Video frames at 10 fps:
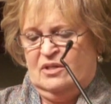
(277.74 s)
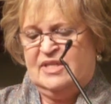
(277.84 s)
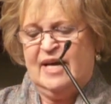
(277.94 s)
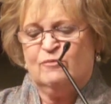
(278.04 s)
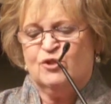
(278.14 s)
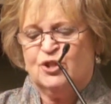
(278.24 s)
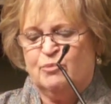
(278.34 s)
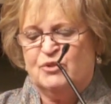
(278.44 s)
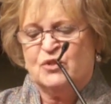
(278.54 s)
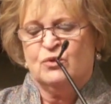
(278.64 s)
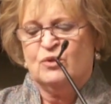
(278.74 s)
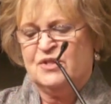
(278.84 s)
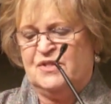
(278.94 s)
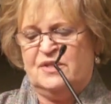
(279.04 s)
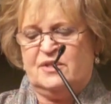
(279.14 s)
Township school
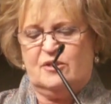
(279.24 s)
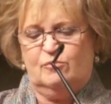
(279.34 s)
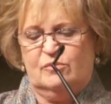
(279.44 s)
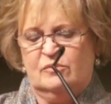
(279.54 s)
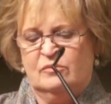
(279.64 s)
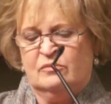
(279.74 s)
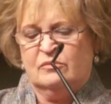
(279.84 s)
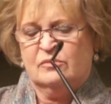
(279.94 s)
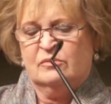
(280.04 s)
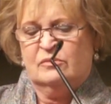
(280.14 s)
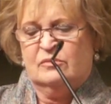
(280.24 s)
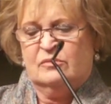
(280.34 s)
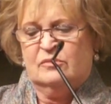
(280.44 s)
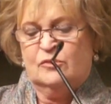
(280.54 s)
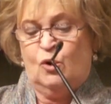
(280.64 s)
system
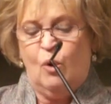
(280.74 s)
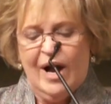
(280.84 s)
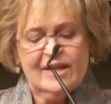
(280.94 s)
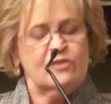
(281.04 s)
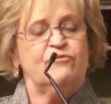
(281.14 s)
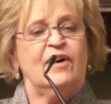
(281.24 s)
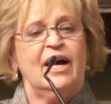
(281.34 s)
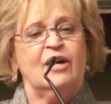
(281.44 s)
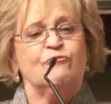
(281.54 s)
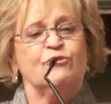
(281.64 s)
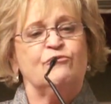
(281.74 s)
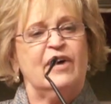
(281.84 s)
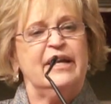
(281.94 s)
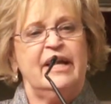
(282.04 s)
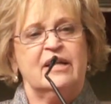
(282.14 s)
qualify for
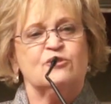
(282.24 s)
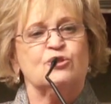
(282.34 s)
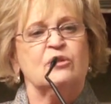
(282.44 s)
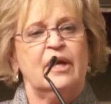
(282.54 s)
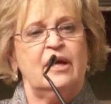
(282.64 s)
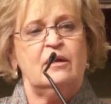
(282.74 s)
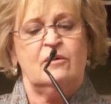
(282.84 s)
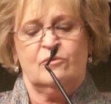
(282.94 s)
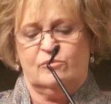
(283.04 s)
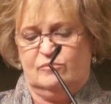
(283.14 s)
financial aid,